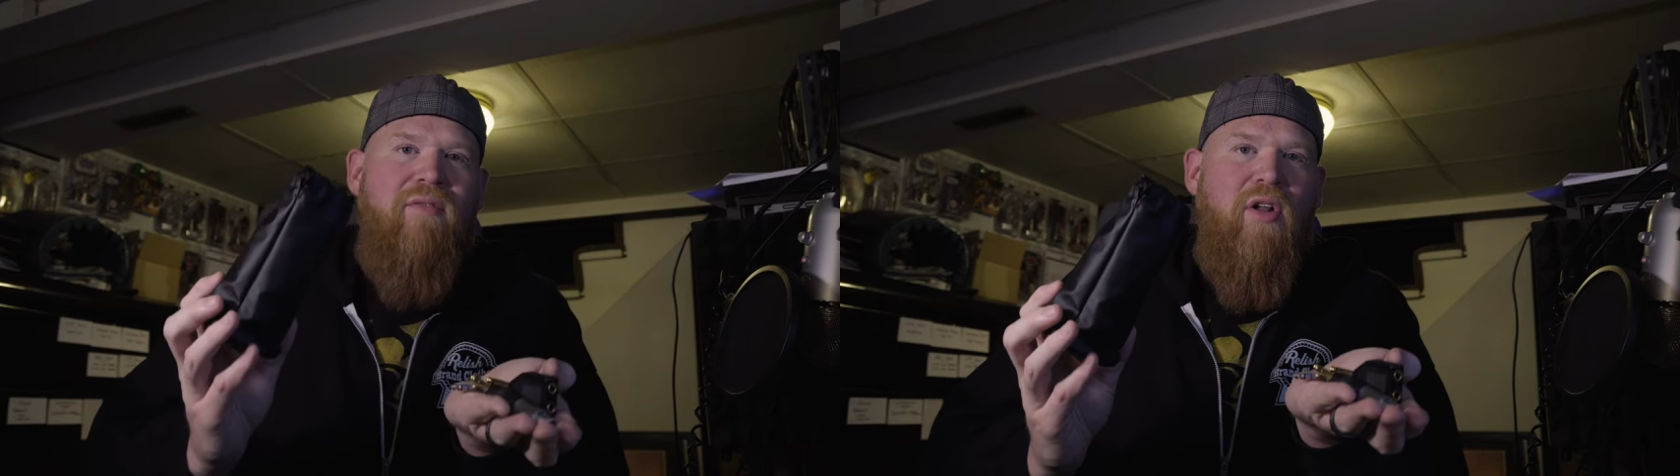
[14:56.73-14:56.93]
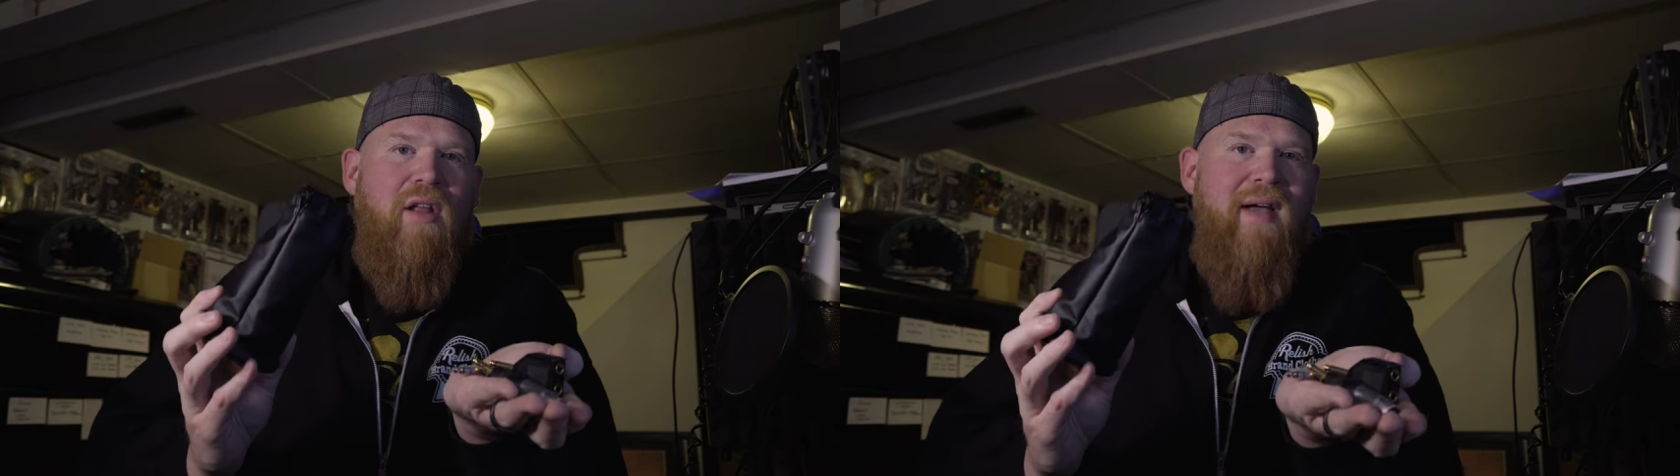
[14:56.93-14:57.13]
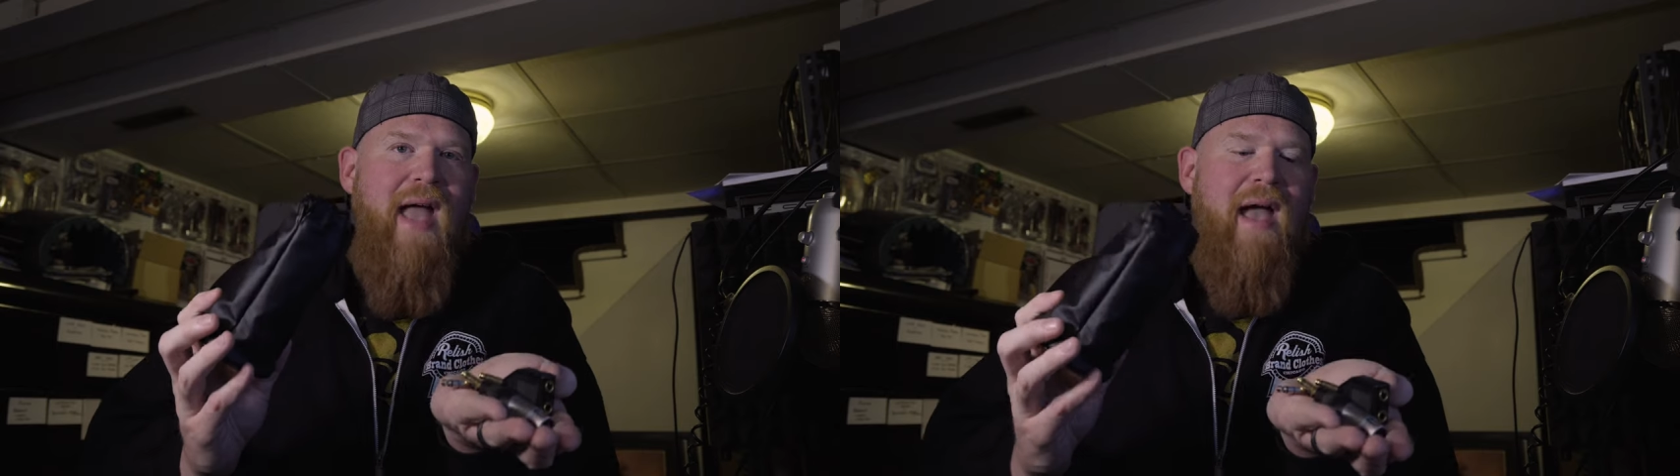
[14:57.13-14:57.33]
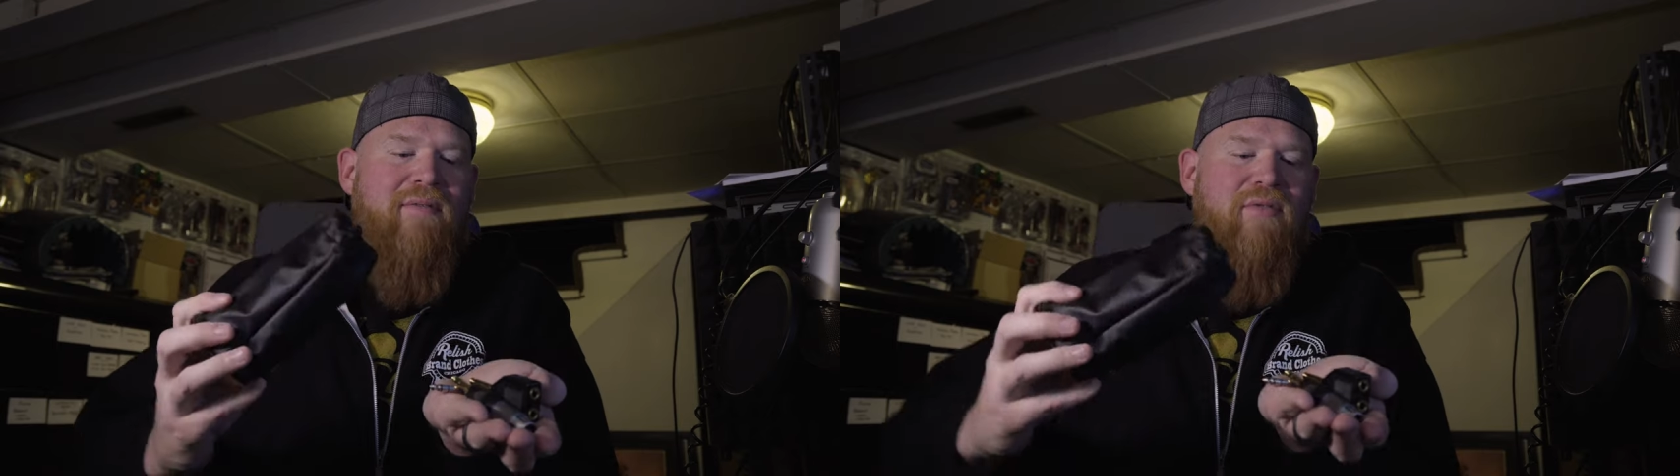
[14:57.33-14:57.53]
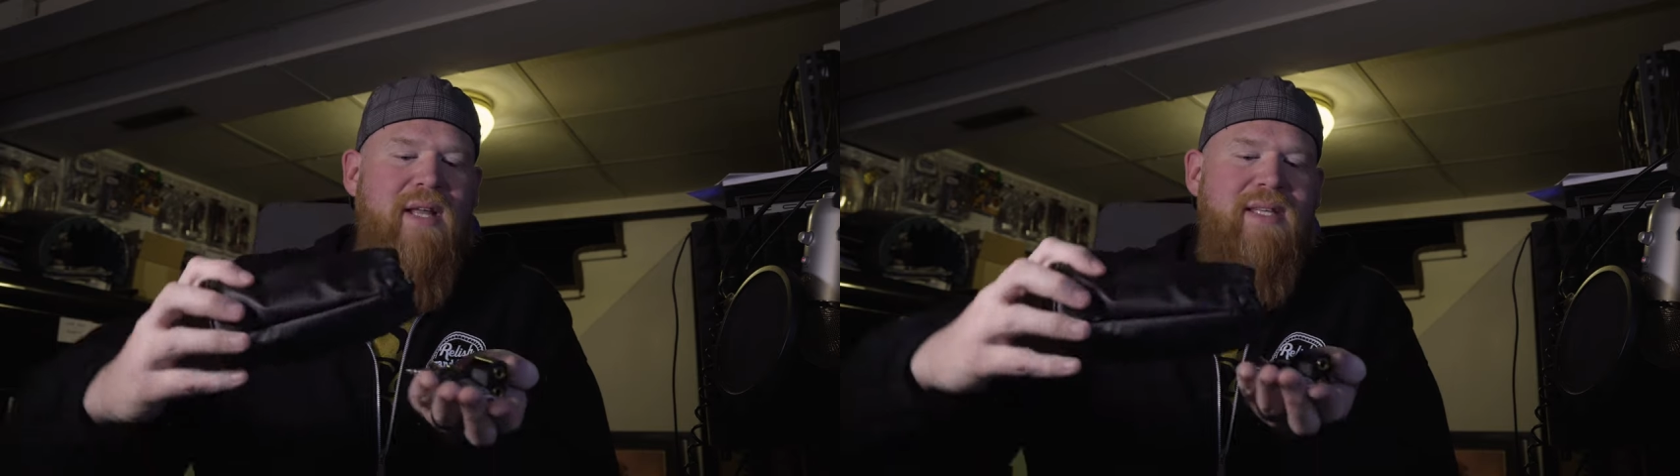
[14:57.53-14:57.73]
full of
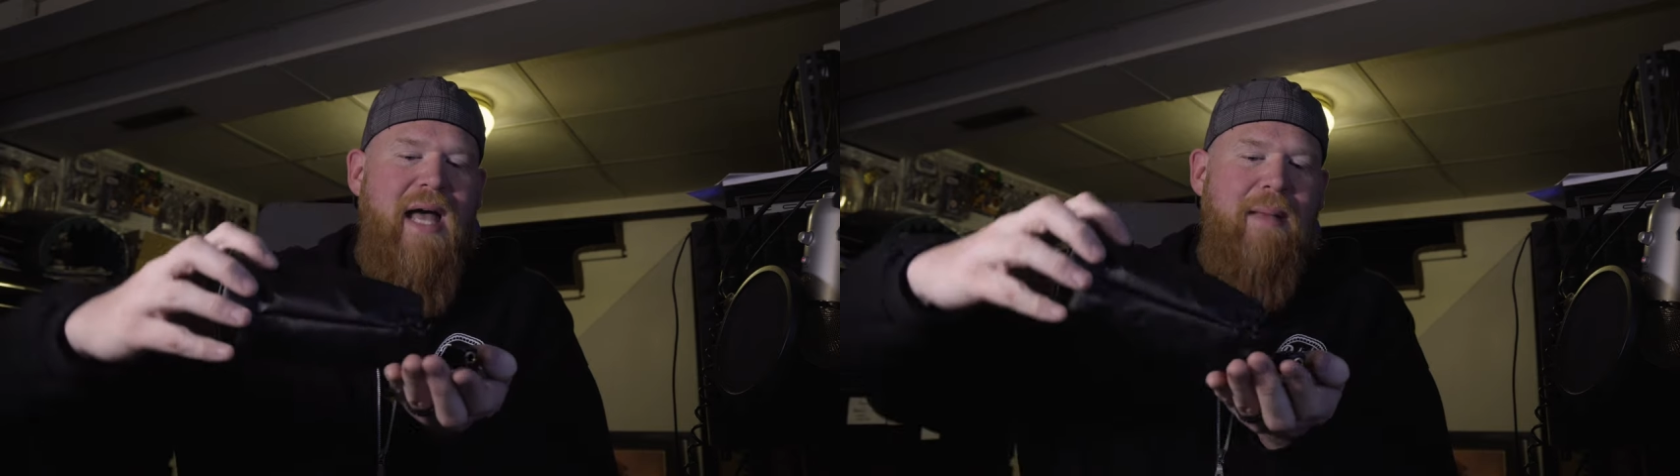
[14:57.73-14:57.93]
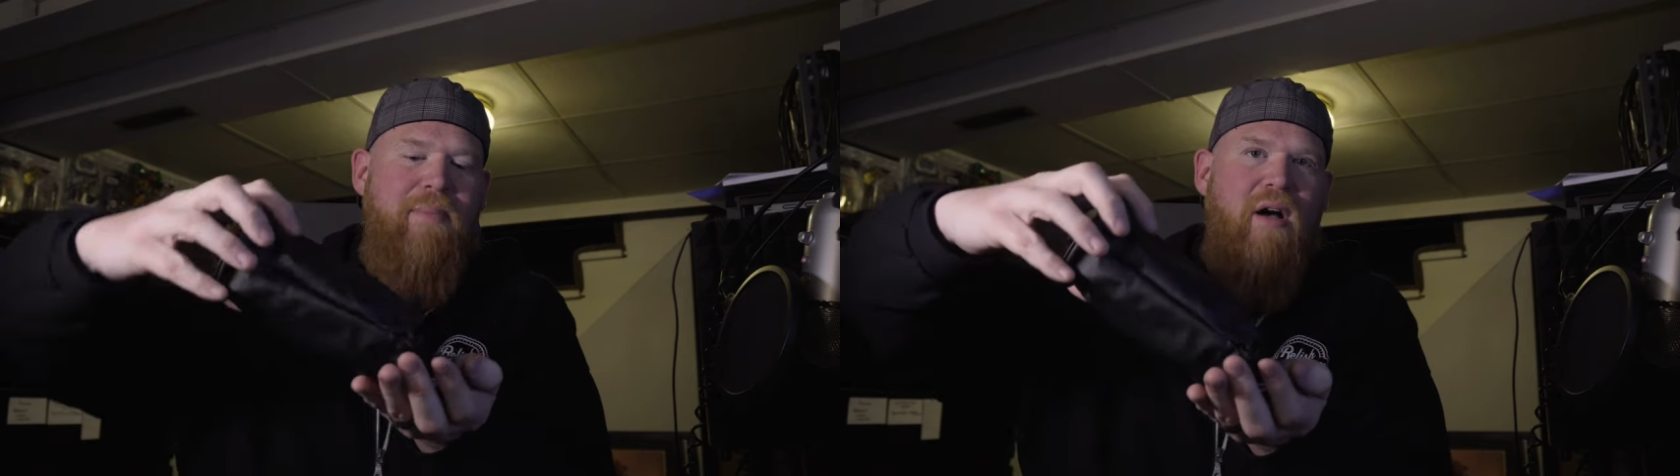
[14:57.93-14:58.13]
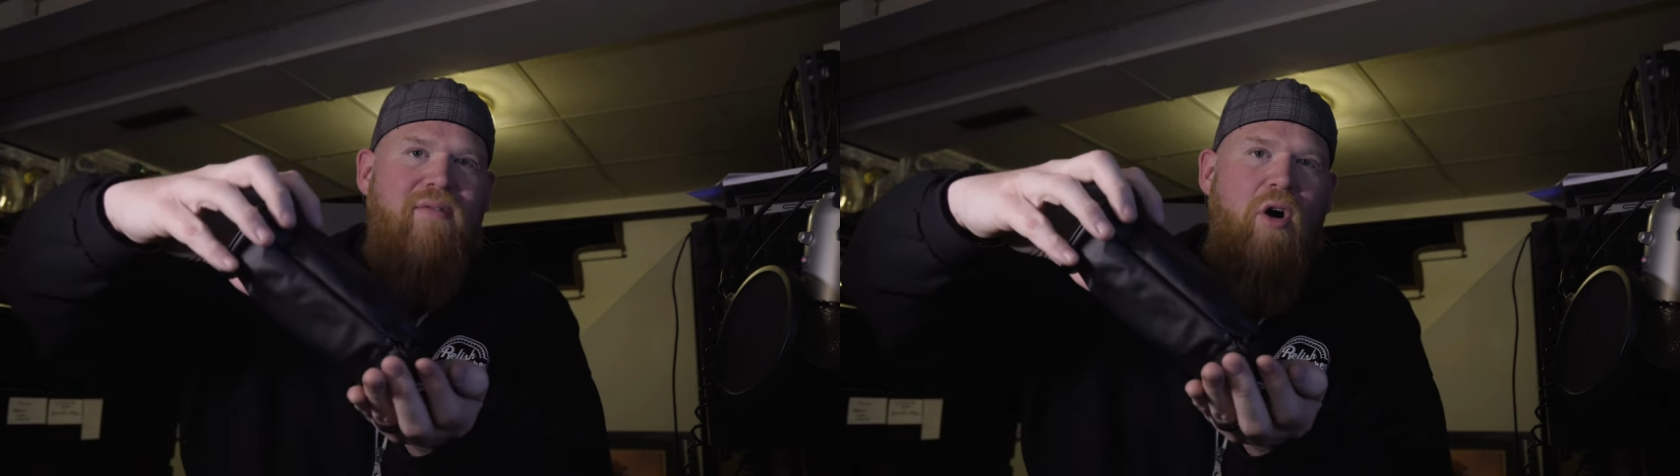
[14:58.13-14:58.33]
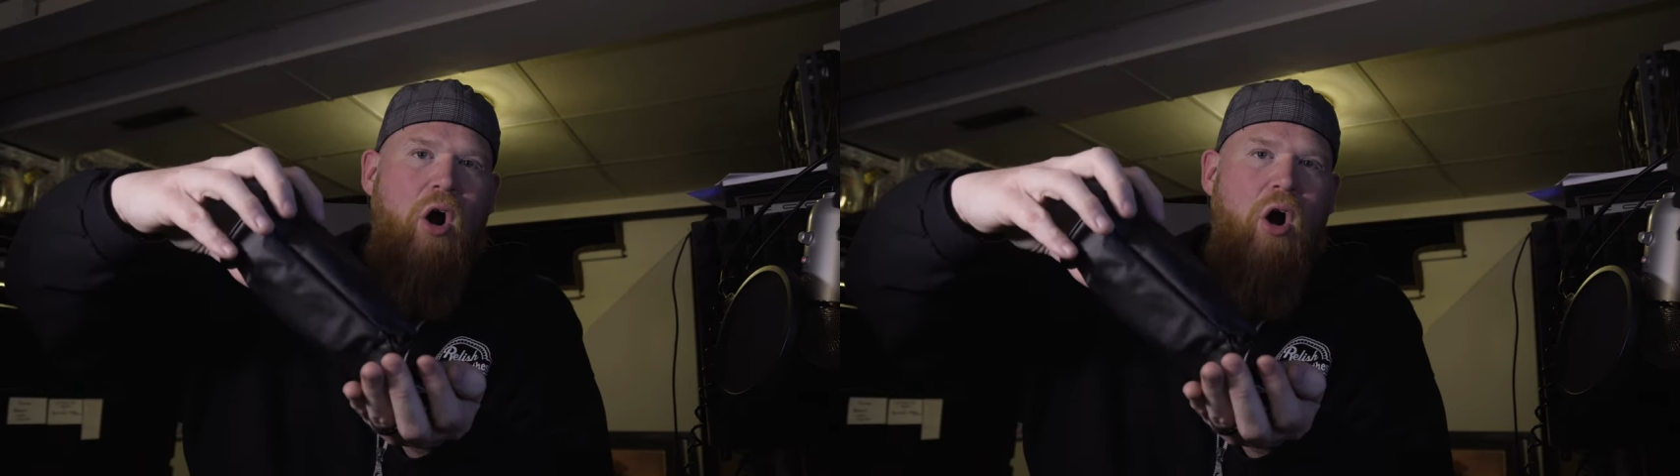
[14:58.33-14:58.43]
every type of